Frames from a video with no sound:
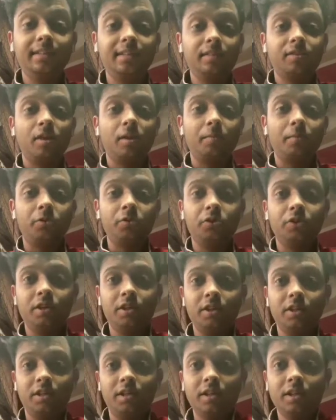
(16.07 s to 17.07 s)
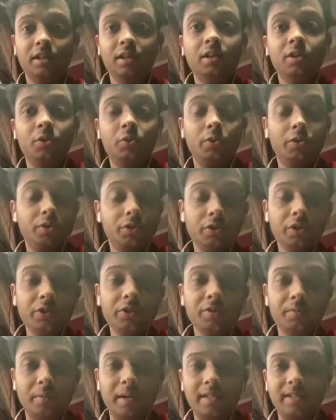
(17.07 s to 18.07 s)
this opportunity to
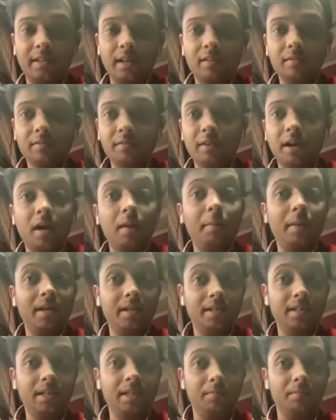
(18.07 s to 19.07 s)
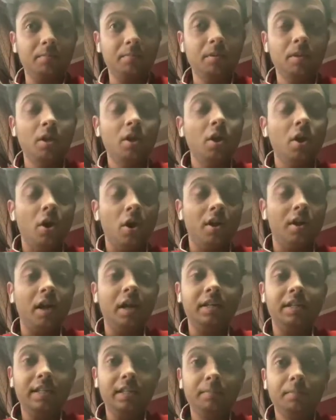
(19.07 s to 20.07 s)
introduce myself and my team on our
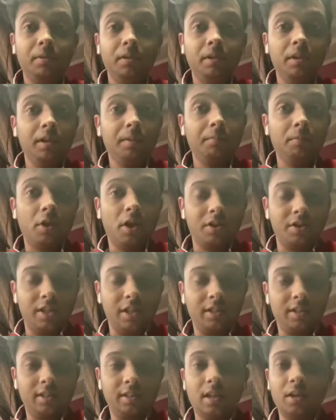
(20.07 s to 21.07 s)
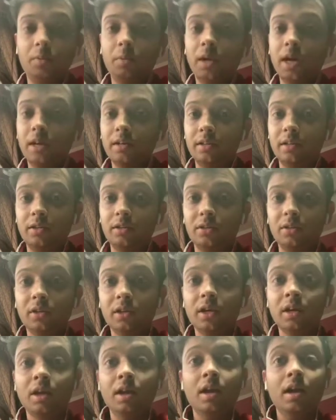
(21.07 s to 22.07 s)
deep learning project that we undertook
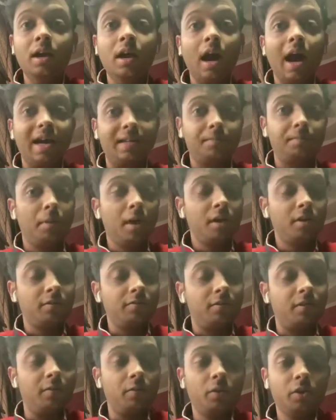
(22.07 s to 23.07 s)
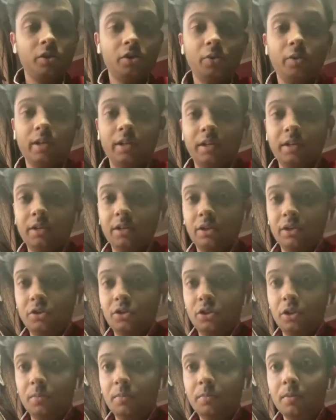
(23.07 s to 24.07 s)
as part of our virtual
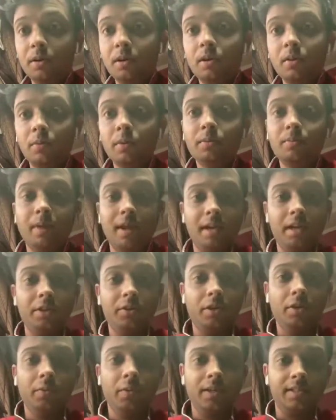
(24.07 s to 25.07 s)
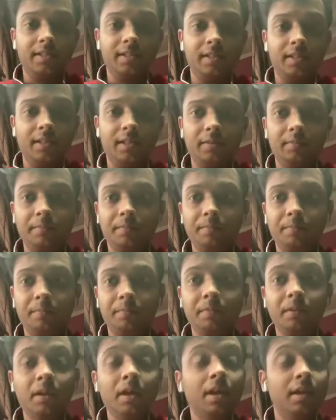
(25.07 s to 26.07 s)
internship with Bennett University.
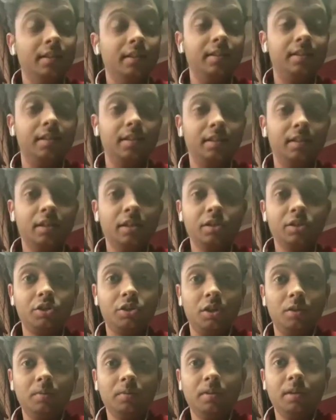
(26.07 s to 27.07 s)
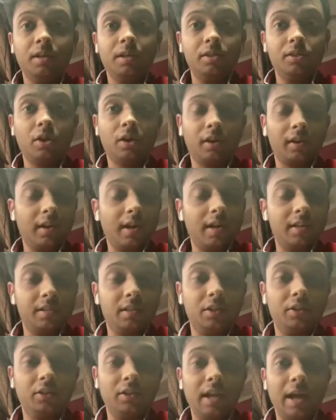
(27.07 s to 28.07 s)
This internship is organized
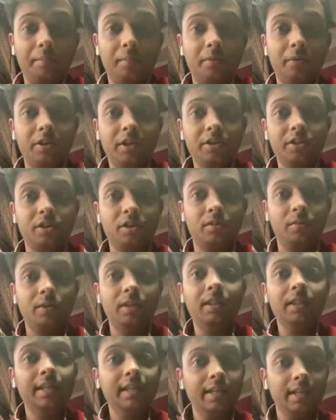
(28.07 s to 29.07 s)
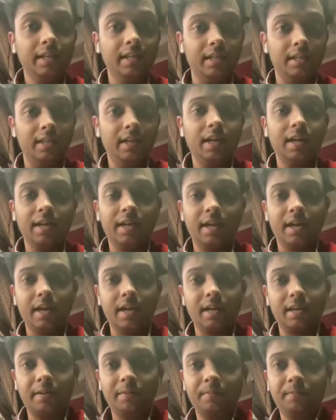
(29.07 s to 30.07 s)
in collaboration with
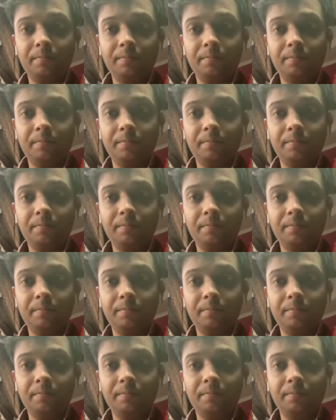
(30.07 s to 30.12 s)
Leadingindia.ai.